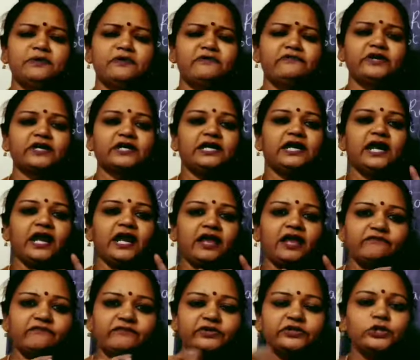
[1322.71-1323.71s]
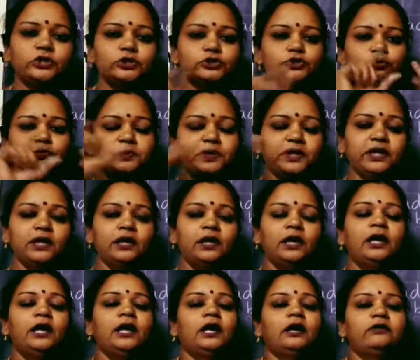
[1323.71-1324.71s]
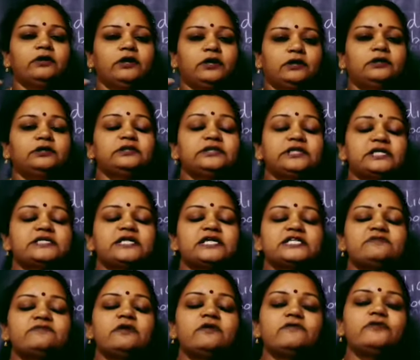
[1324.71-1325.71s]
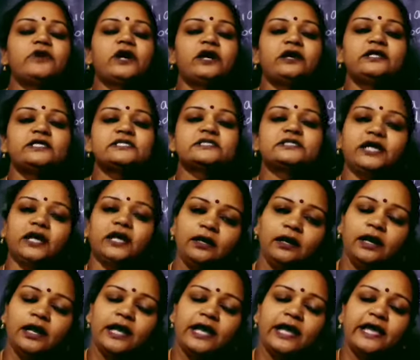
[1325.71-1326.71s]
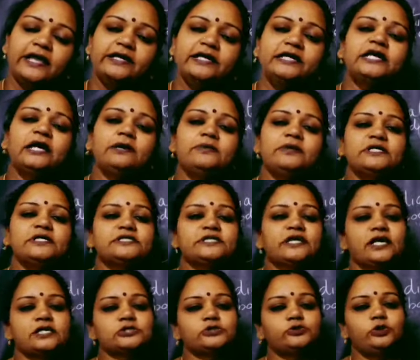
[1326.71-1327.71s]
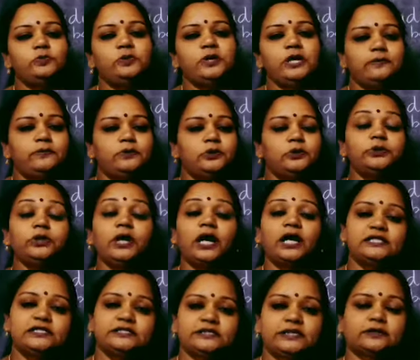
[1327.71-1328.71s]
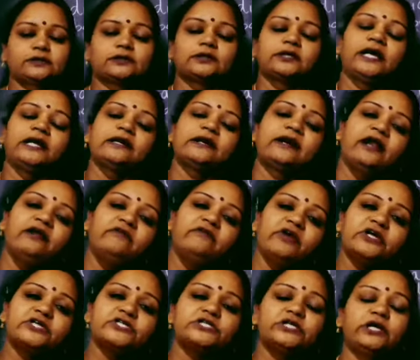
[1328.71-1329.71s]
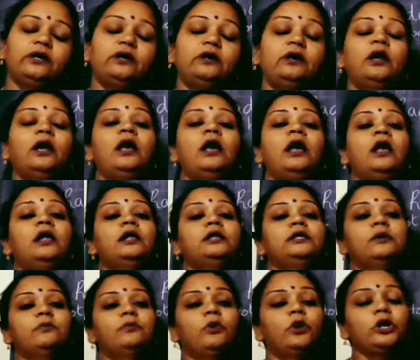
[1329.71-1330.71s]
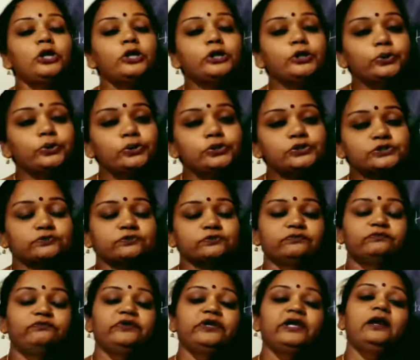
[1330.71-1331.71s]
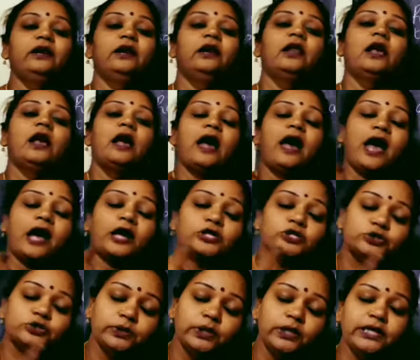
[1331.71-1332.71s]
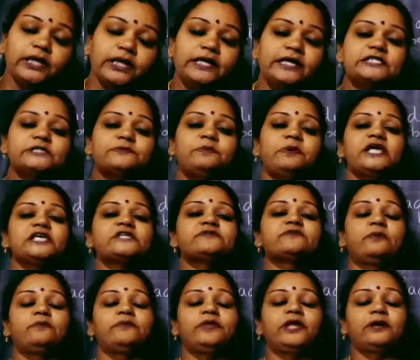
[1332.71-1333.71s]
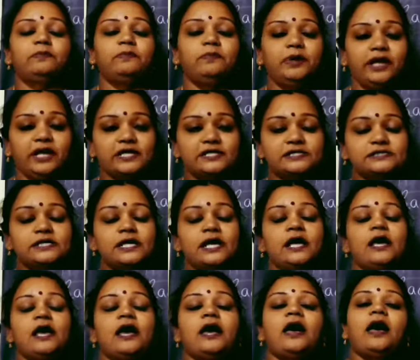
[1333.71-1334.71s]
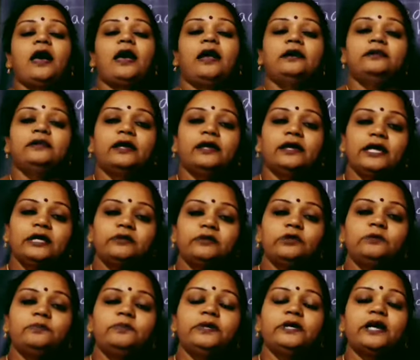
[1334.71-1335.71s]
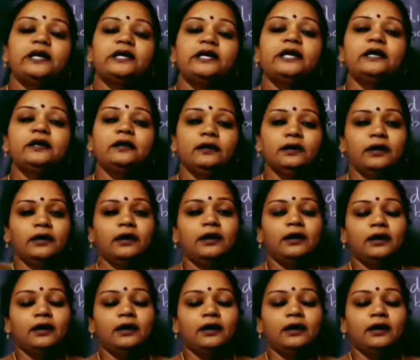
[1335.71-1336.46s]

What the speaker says: perfectly and everything should be such a way if you understand, anytime it is asked, you will be able to answer. And convection, the molecules will actually displace from their place and the heat will be getting